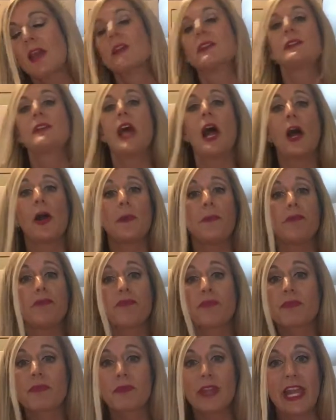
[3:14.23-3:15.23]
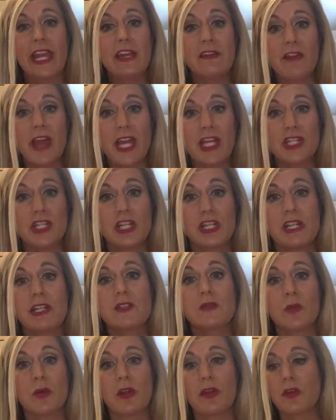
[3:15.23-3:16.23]
So innovation
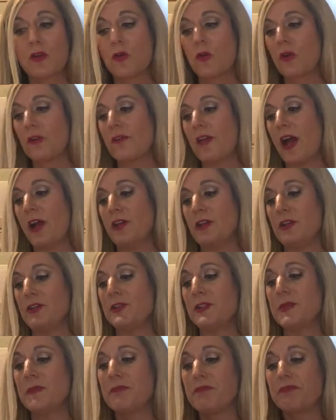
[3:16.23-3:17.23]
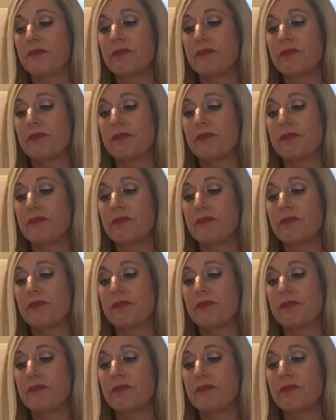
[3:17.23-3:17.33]
is one of the core values.